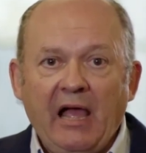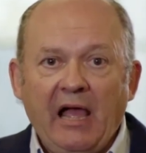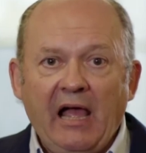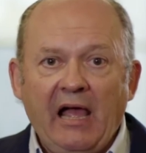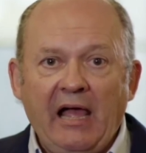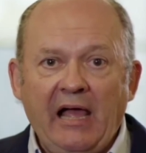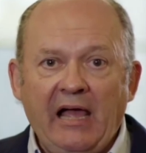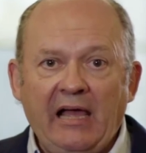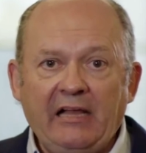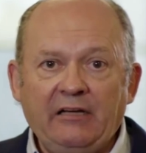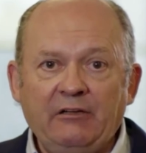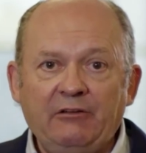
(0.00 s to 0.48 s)

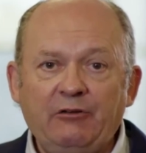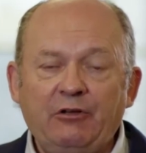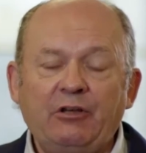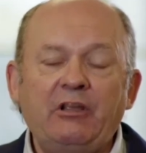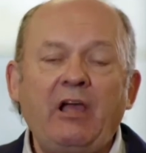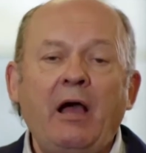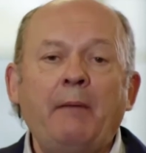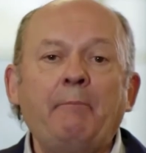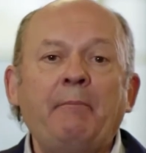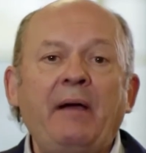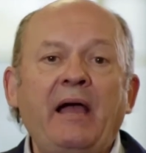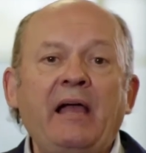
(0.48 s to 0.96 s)
And
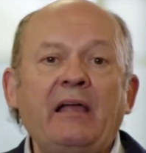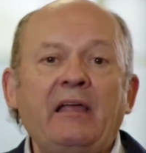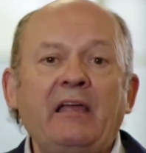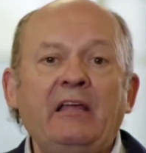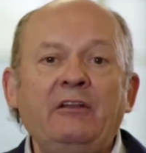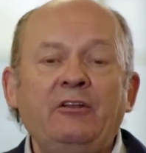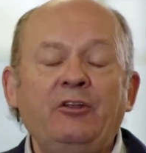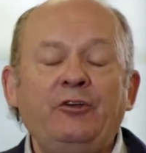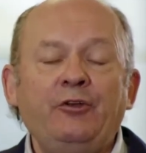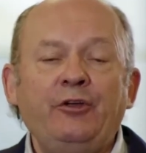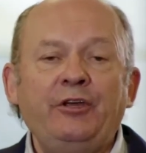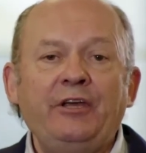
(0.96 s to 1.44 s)
come back
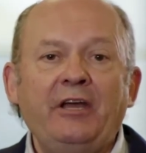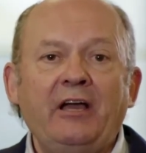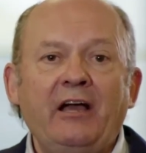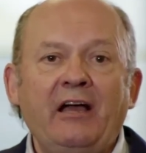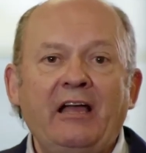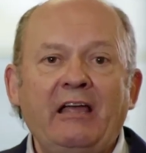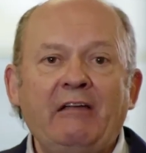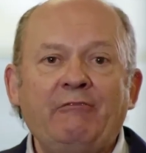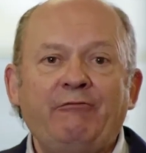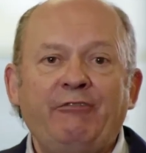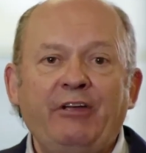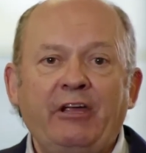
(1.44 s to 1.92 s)
in the new year
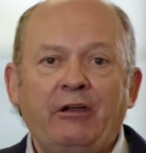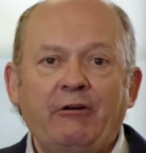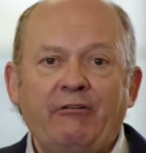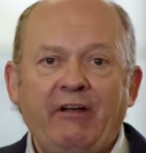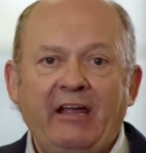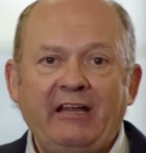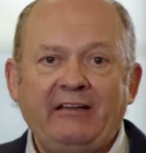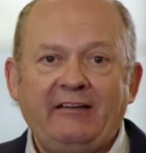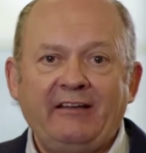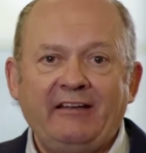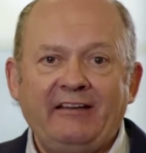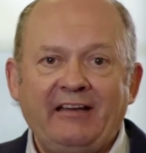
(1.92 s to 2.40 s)

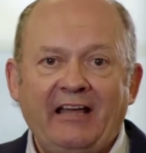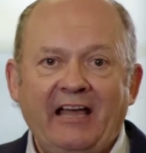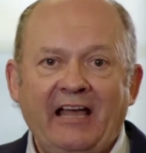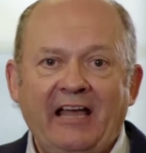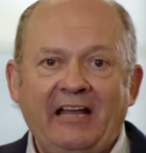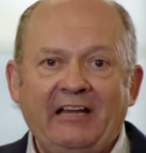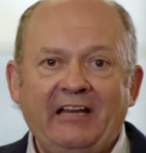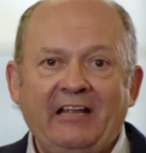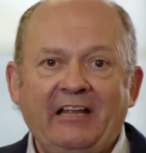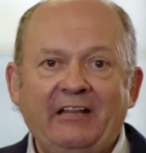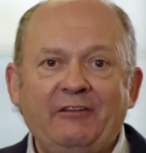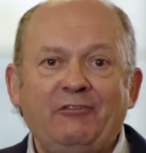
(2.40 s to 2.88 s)
invigorated
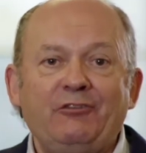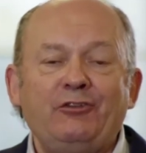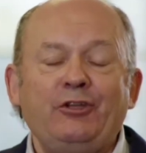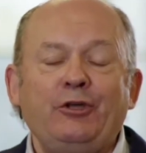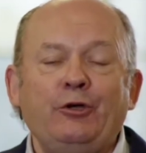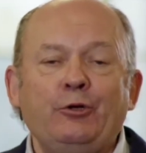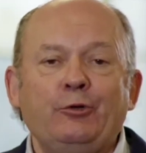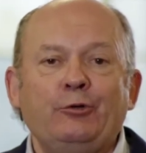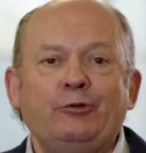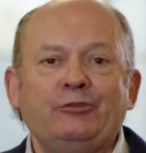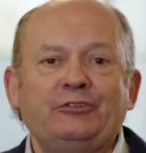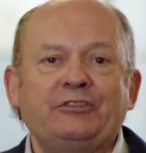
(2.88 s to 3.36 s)
and
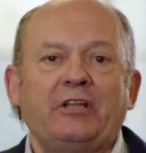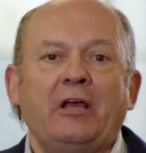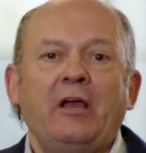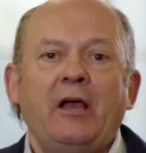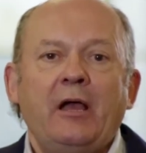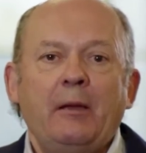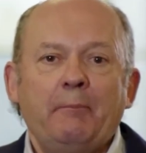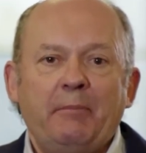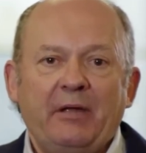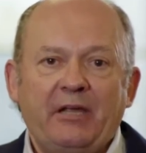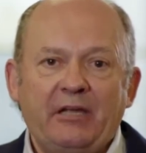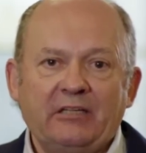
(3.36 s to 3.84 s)
enthused,
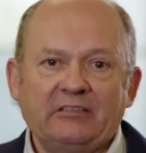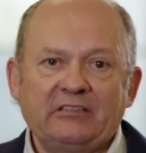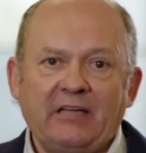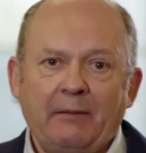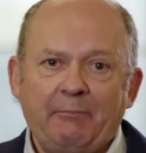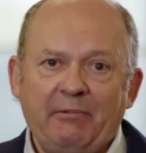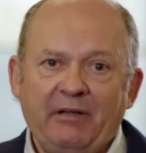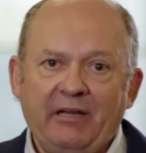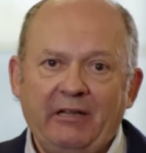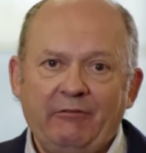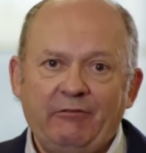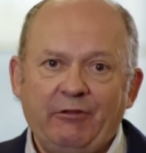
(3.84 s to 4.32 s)
because I
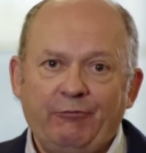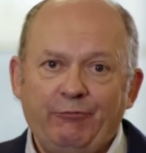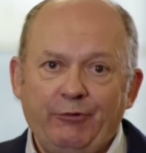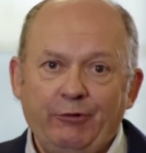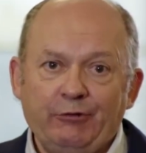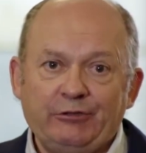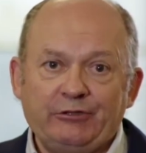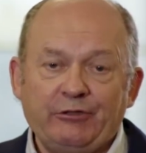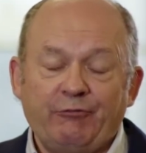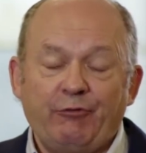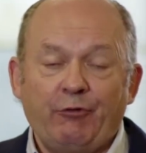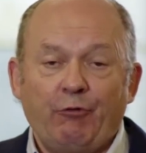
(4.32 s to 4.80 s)
believe the
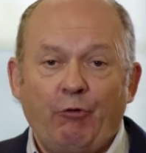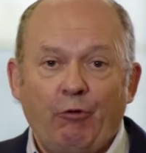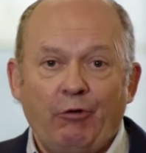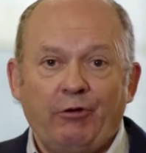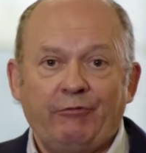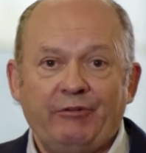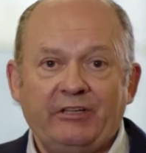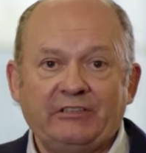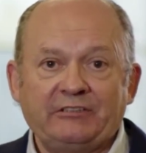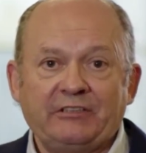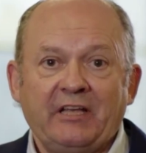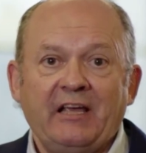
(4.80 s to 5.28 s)
future for all
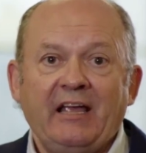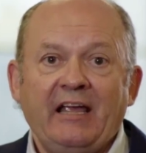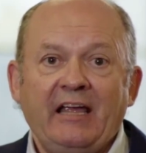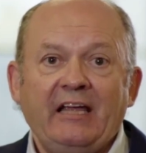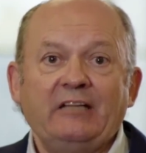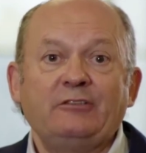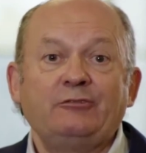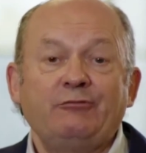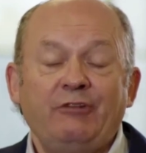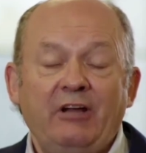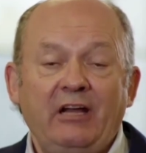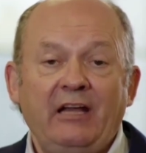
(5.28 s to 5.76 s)
of us
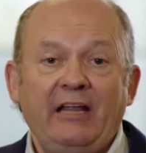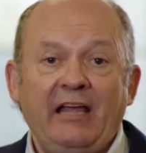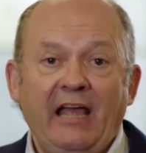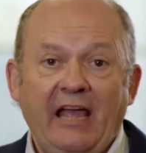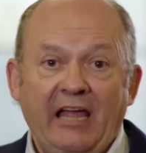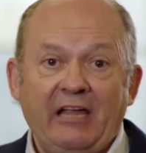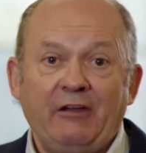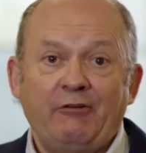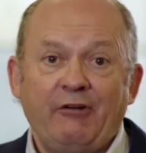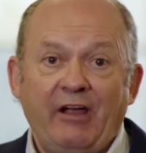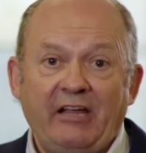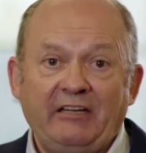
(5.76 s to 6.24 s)
is really
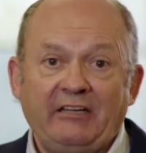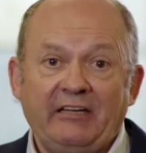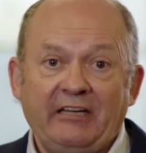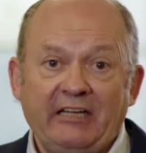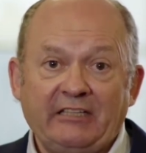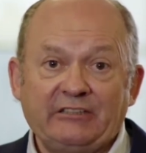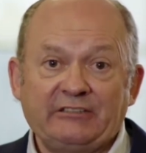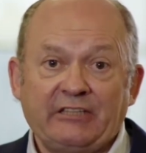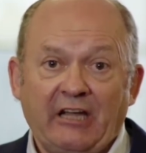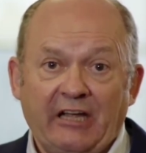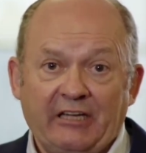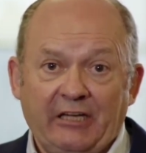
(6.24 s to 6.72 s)
a great and
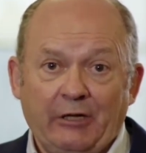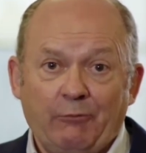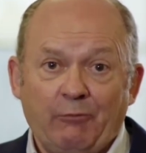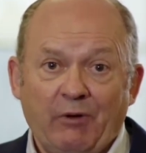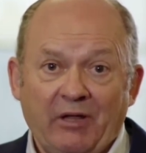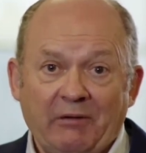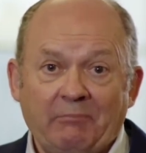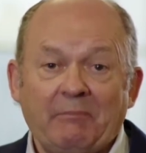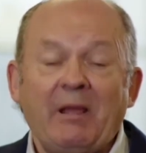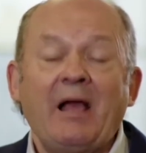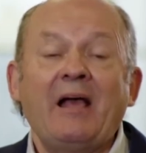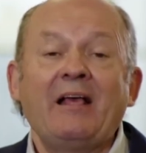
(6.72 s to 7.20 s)
exciting
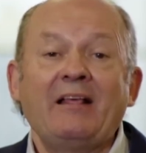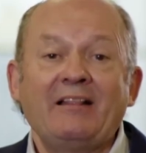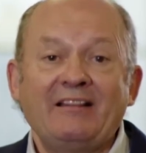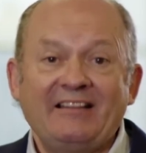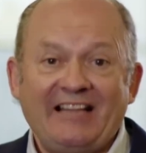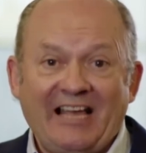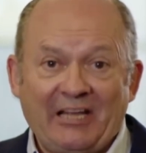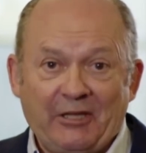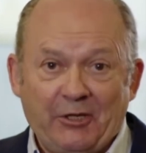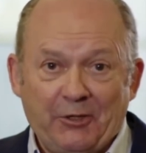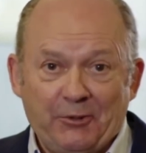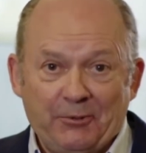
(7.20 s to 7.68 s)
one.
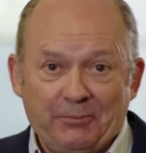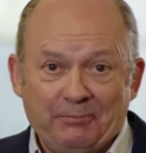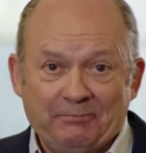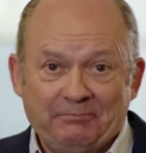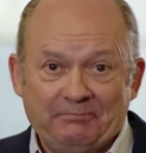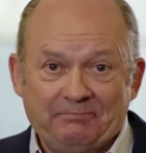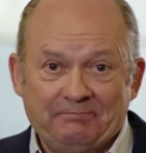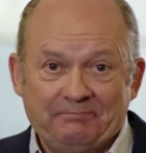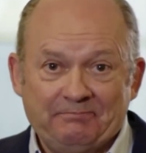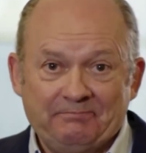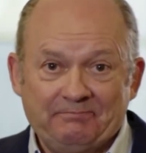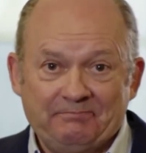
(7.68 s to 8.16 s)
Thank
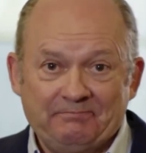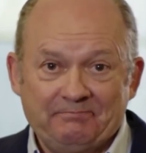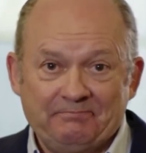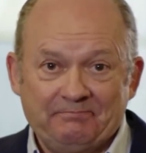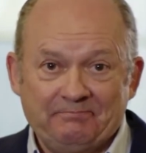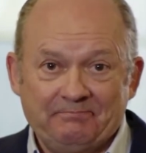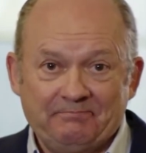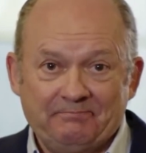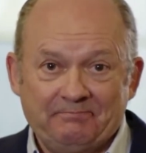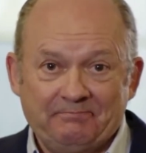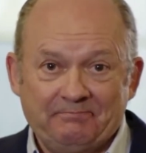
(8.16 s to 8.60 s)
you.